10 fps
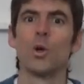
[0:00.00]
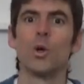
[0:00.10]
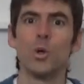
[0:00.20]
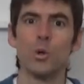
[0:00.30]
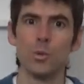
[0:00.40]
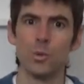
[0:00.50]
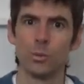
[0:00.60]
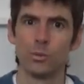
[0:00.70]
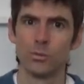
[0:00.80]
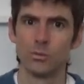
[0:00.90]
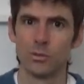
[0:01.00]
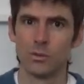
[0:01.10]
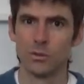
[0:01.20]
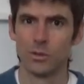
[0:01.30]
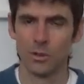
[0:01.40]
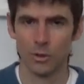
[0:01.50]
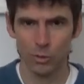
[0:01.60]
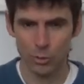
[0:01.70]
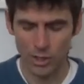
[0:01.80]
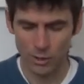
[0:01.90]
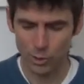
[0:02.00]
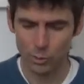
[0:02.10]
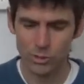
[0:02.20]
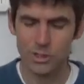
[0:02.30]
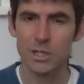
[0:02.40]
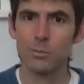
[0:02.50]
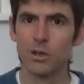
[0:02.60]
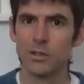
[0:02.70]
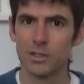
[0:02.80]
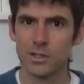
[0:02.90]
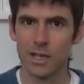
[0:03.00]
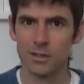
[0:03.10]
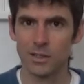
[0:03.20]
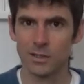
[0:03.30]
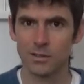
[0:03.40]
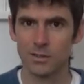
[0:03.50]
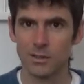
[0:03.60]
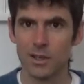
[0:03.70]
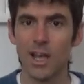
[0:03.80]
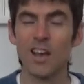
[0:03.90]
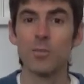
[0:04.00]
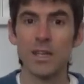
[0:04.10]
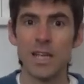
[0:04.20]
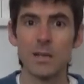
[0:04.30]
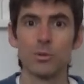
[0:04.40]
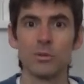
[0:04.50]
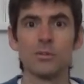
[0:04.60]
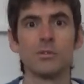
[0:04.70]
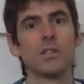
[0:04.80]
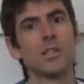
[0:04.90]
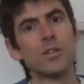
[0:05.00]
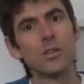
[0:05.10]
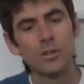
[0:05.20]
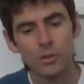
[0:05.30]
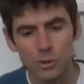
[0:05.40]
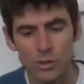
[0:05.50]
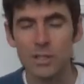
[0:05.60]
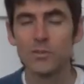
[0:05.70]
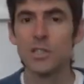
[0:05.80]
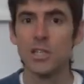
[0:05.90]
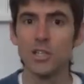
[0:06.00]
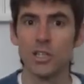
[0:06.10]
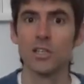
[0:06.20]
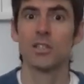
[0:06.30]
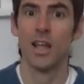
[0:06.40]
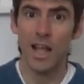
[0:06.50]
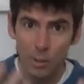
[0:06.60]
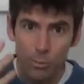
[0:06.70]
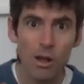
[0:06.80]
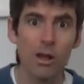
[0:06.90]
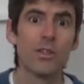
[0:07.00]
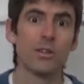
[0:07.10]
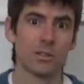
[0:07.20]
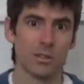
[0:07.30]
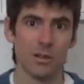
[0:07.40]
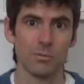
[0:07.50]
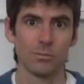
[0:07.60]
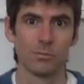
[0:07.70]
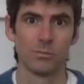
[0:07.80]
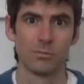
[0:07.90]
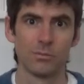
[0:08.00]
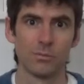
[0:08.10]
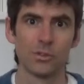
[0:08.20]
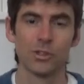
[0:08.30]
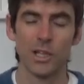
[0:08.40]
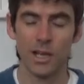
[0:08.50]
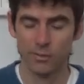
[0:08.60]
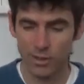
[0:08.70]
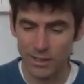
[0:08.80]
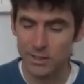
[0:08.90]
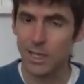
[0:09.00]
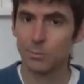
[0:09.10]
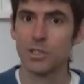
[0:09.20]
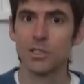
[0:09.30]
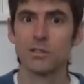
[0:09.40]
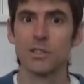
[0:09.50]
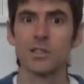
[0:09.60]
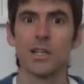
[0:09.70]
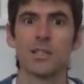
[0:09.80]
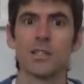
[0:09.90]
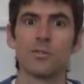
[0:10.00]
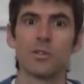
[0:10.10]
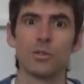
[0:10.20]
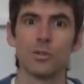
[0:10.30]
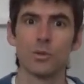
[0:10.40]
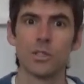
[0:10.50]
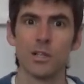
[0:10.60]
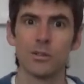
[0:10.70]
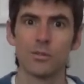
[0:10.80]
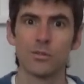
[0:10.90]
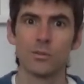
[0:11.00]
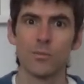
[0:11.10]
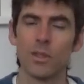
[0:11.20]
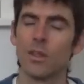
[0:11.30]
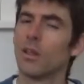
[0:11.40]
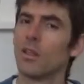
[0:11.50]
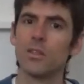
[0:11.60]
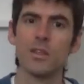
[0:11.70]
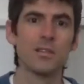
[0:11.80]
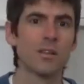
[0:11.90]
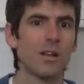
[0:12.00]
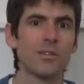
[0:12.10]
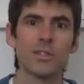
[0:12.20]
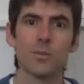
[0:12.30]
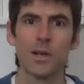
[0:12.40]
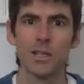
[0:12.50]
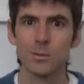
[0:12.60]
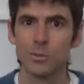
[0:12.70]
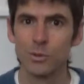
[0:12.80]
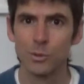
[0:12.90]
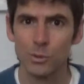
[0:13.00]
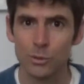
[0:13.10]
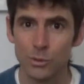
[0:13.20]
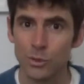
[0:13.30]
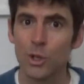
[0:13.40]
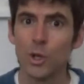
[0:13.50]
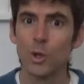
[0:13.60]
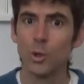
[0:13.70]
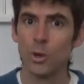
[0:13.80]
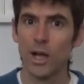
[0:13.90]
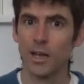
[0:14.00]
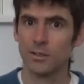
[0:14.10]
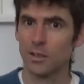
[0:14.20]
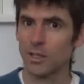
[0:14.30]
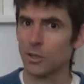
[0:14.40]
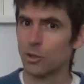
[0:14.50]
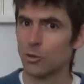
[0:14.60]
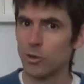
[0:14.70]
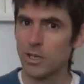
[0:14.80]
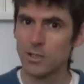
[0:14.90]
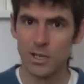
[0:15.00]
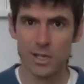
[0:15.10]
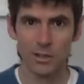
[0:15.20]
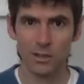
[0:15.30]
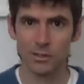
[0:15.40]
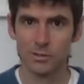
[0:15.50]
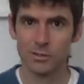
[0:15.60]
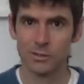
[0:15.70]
who, through their own deep understandings, have been able to give teachings that help others come to that established understanding of the true self. These unsurpassable gurus who act like a great healer,